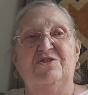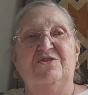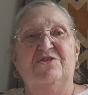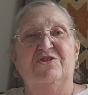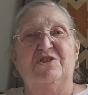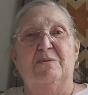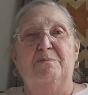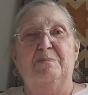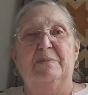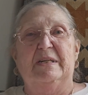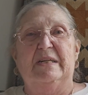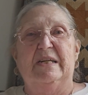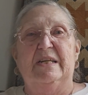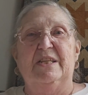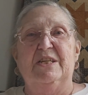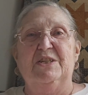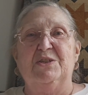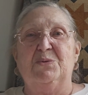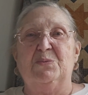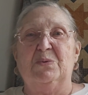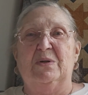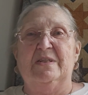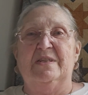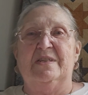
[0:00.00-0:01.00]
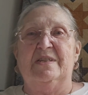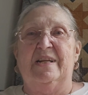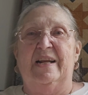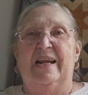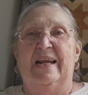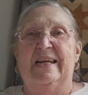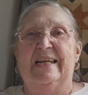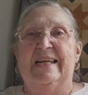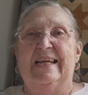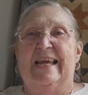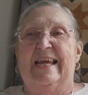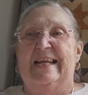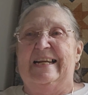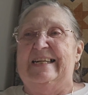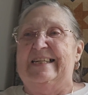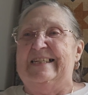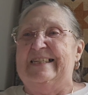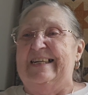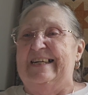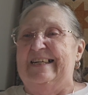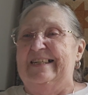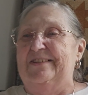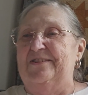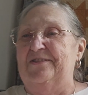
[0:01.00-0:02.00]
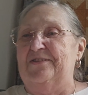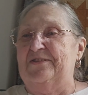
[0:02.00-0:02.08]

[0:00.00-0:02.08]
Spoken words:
jump into this one today to get it done.